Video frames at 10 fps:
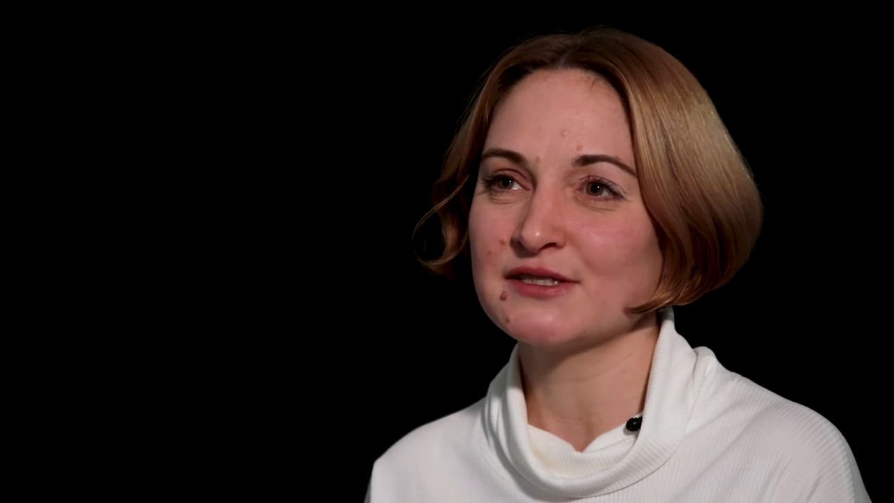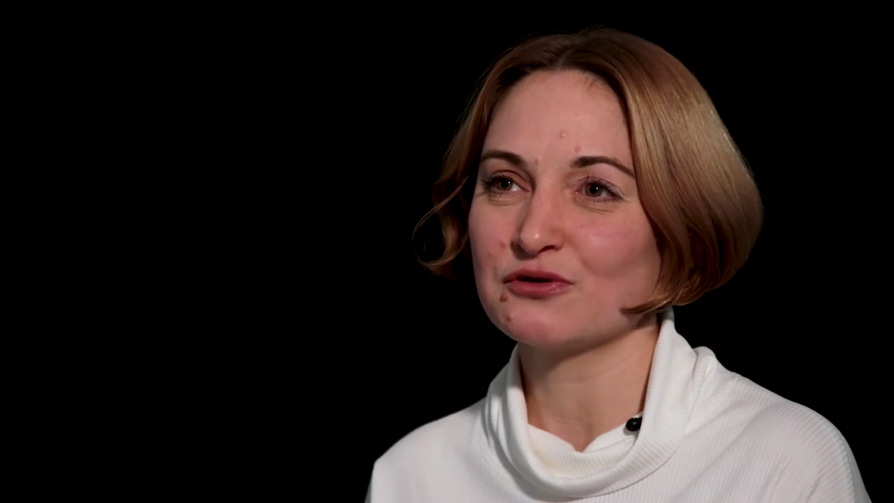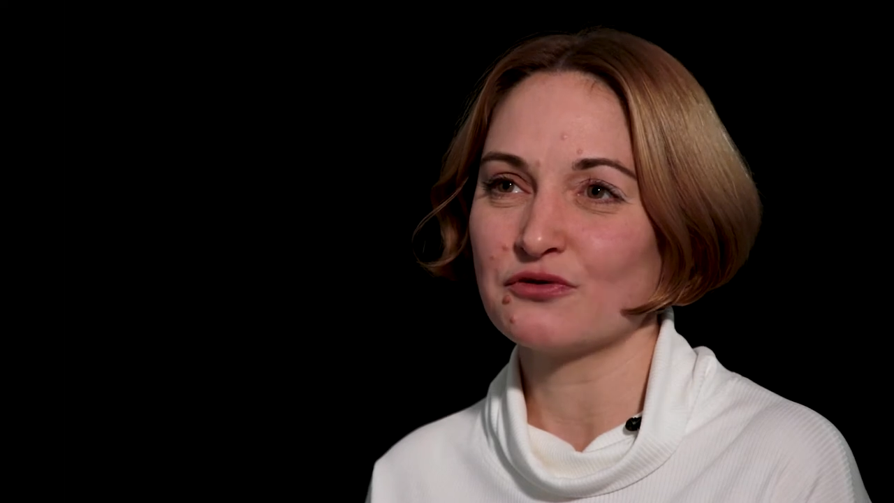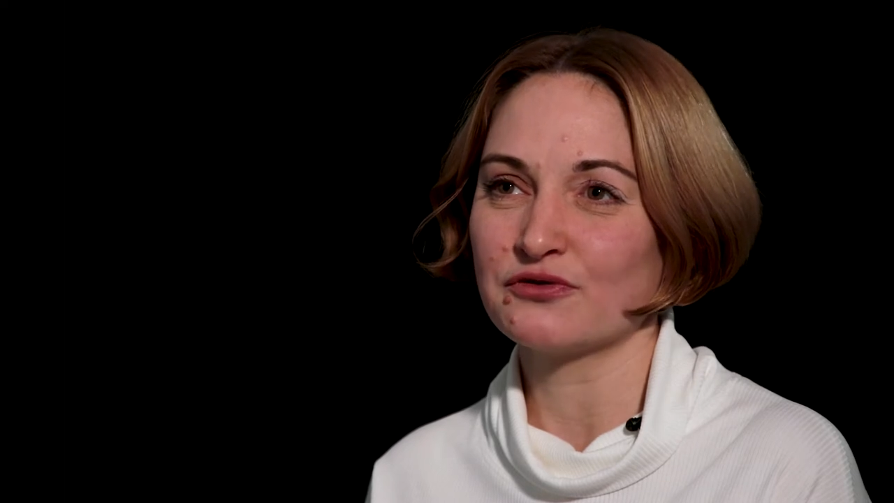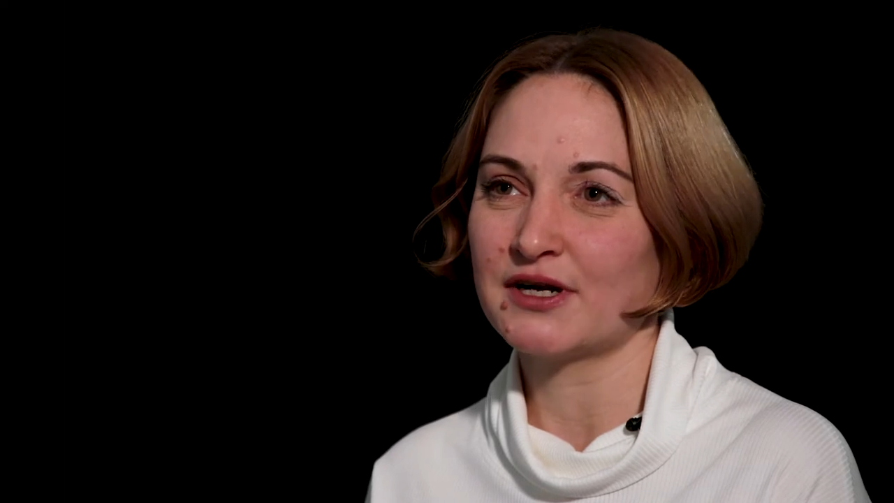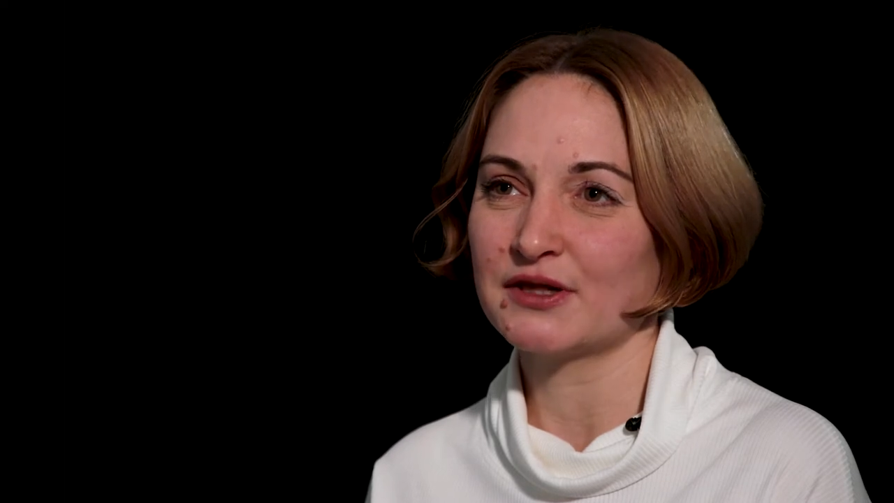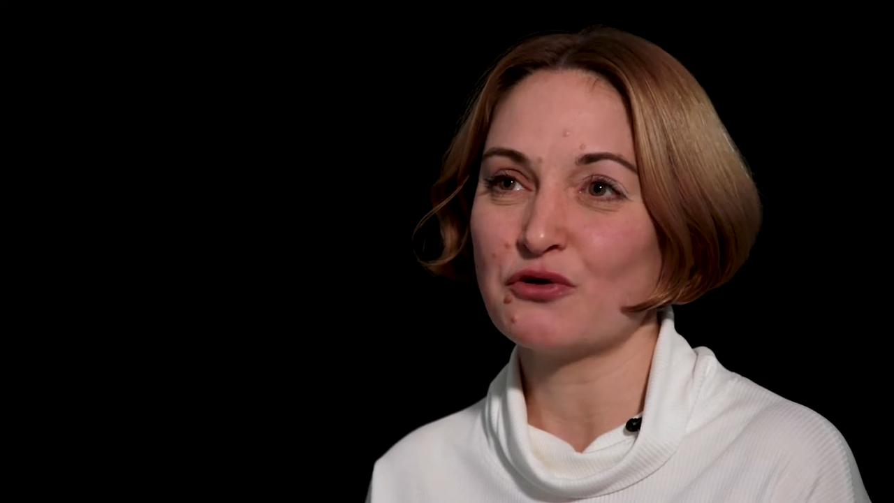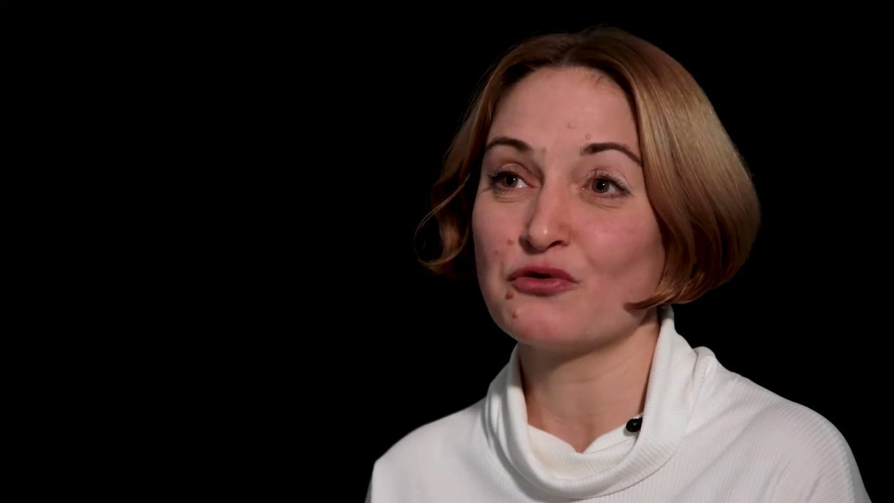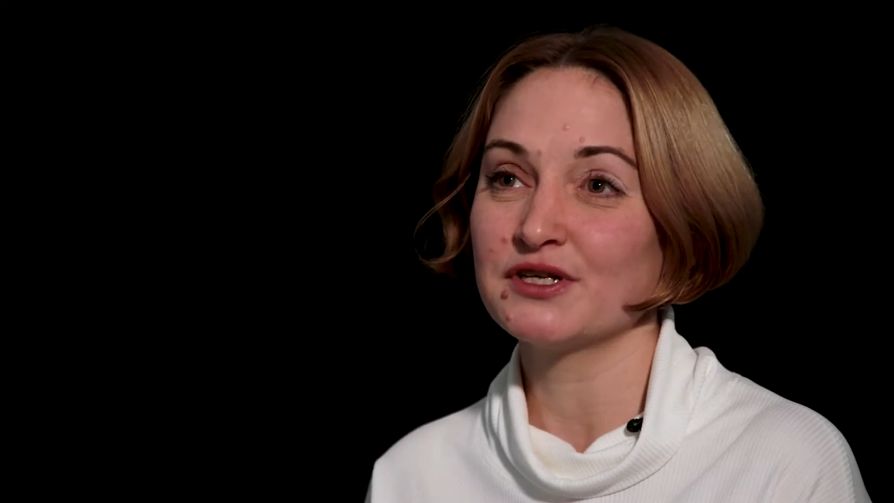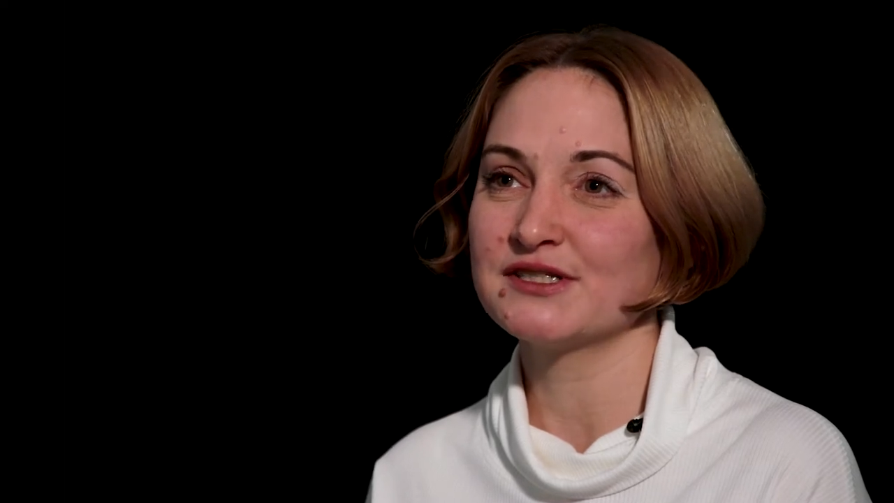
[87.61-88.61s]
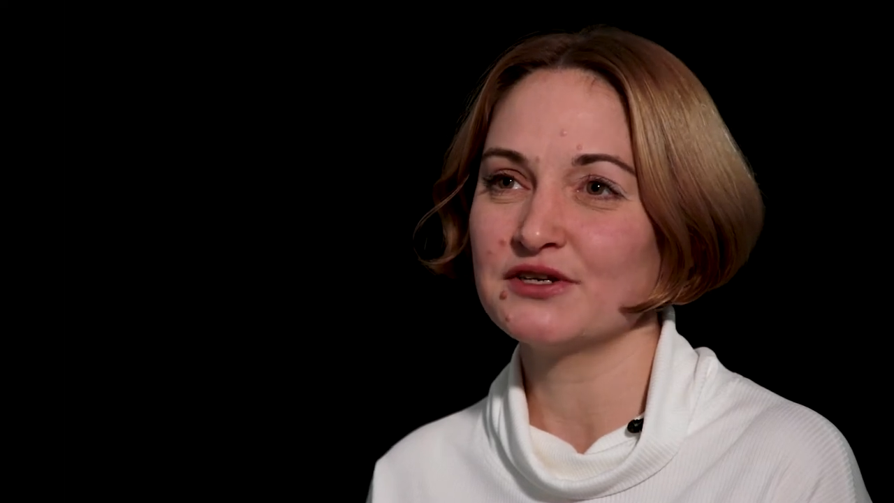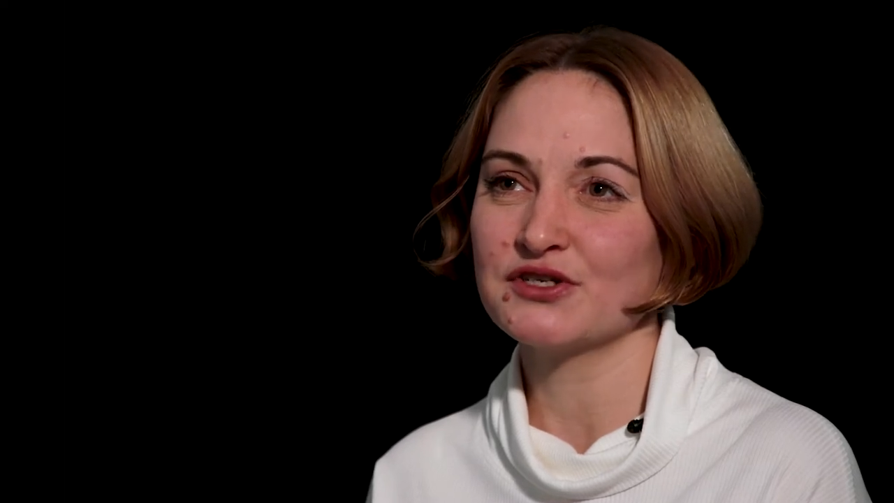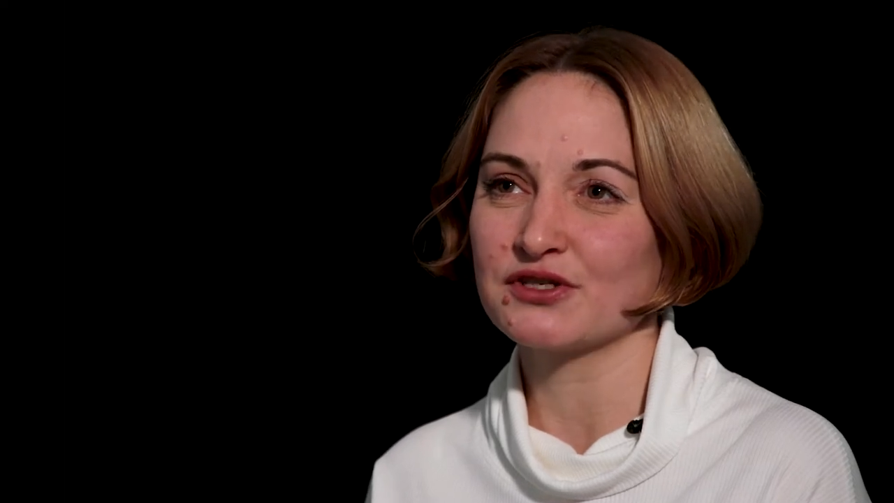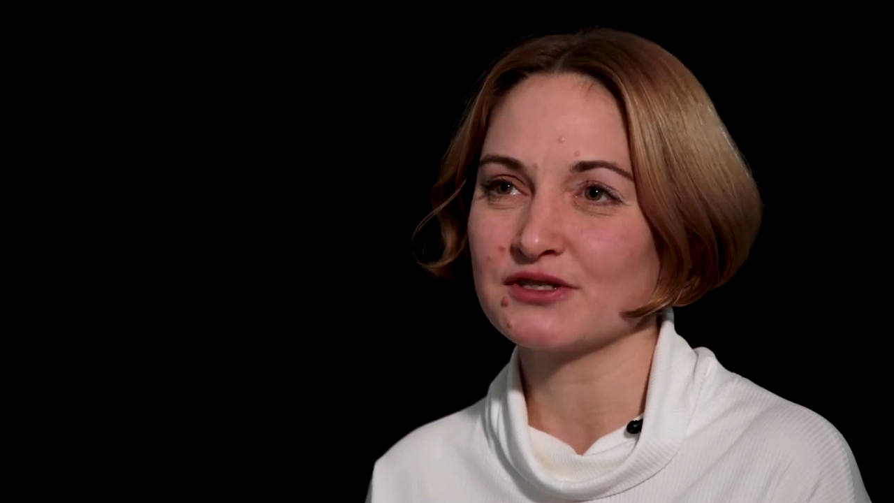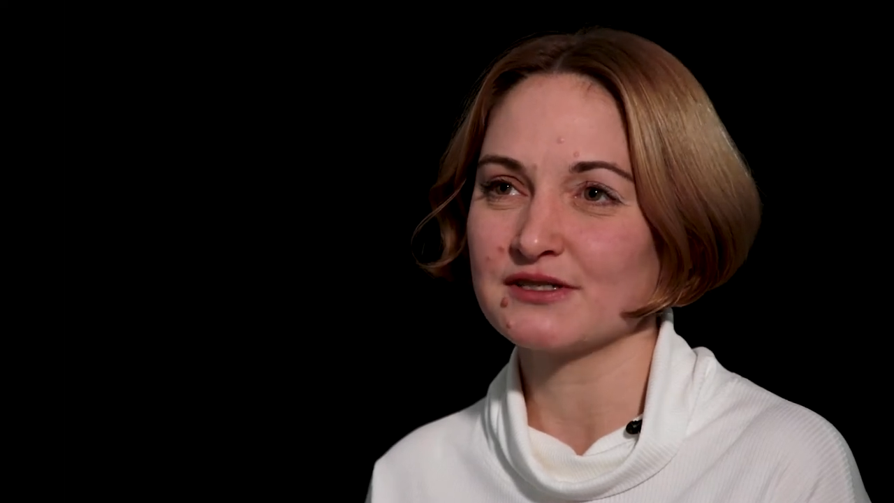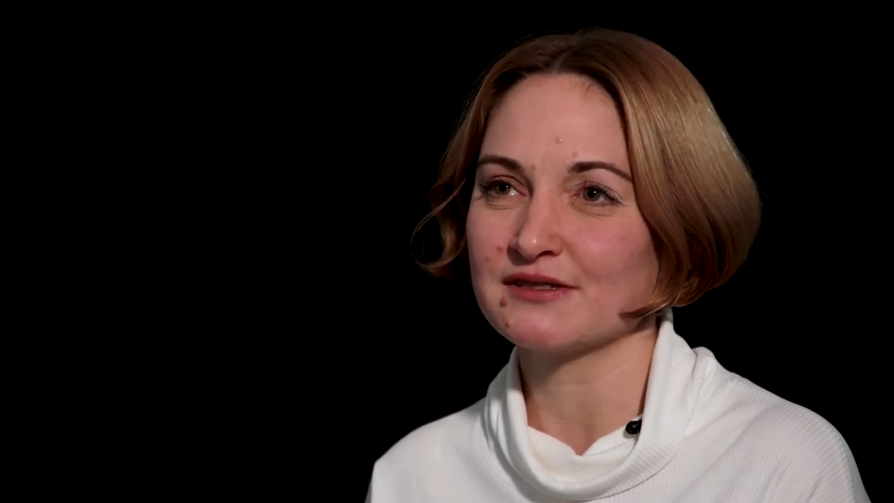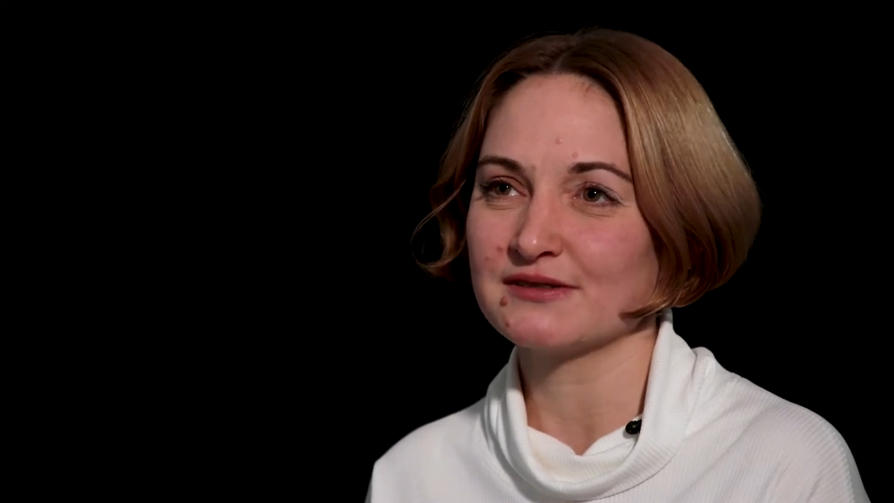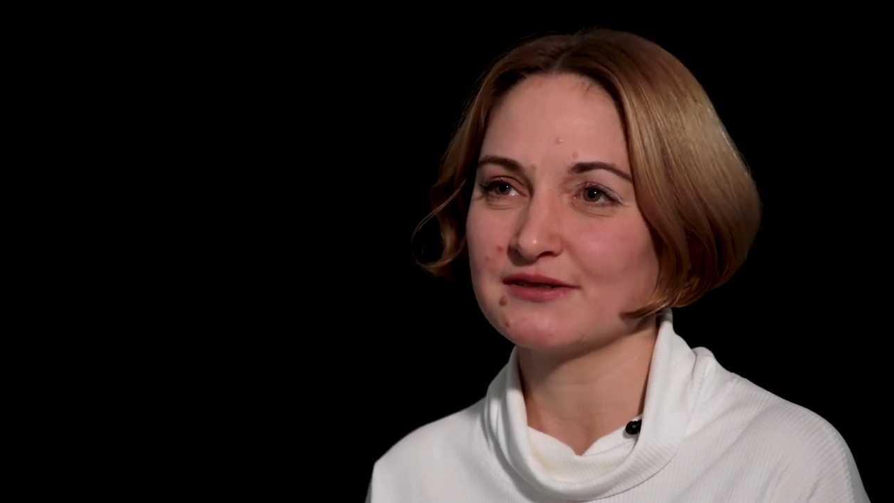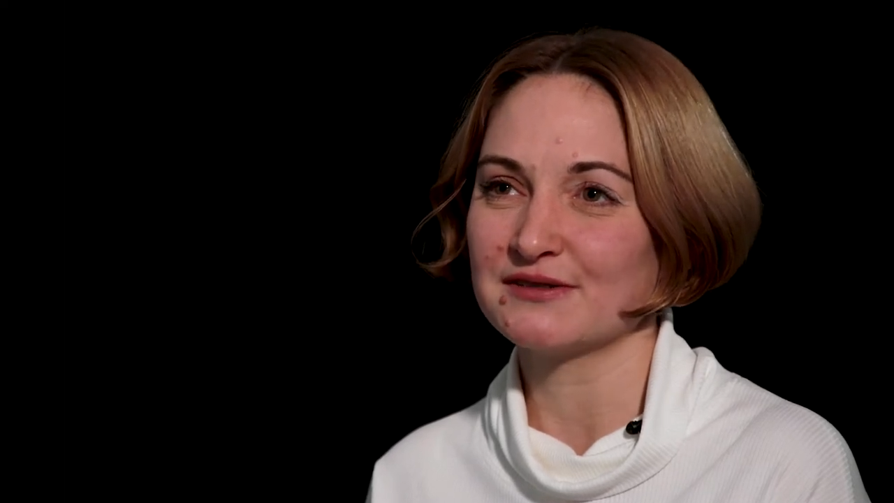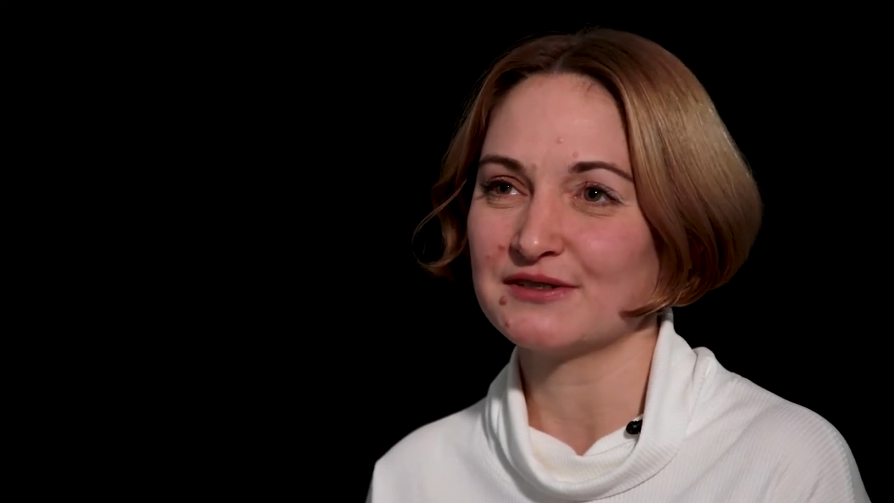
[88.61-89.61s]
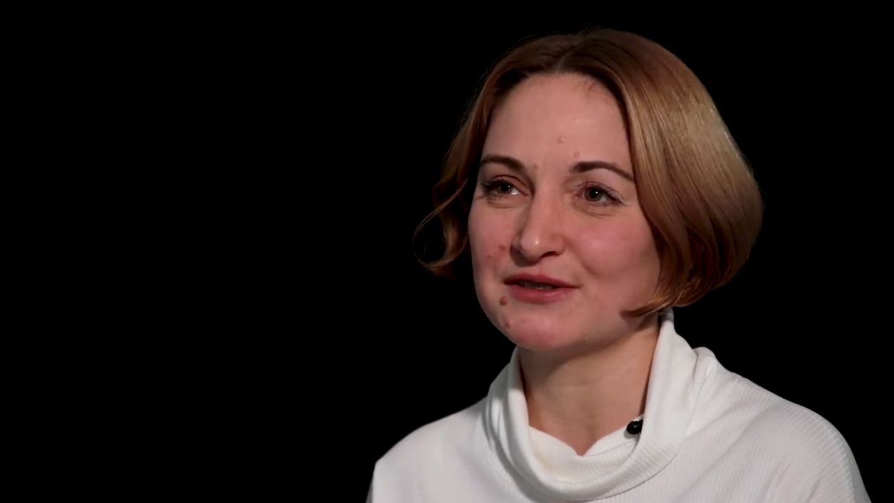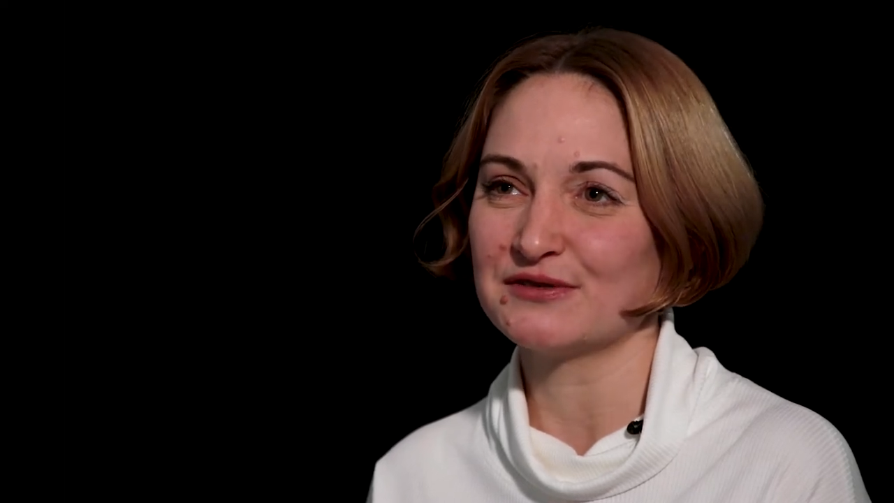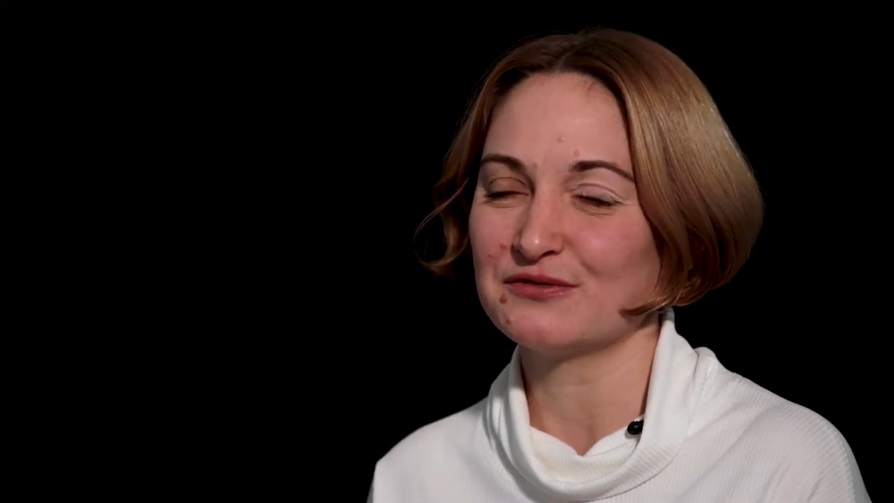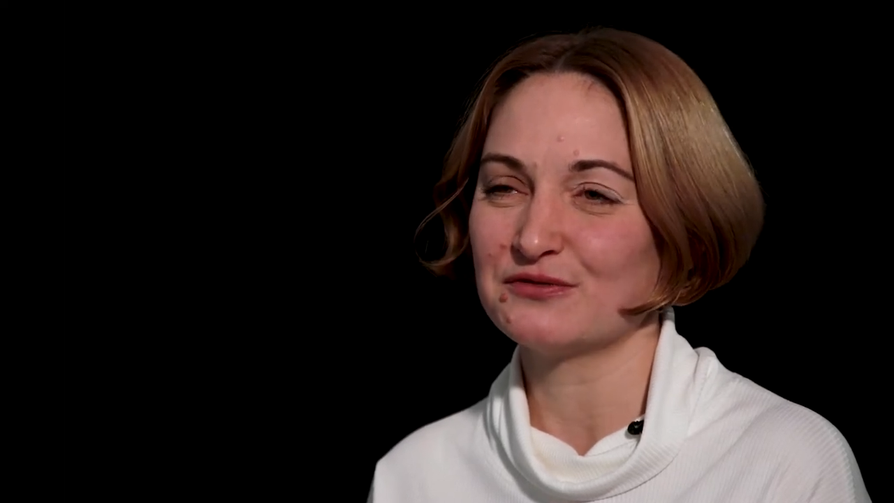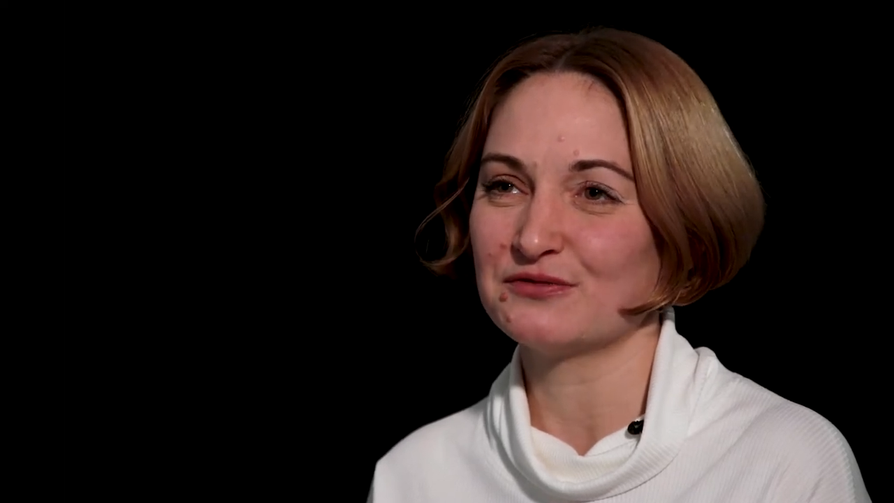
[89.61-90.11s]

so there are no restrictions uh,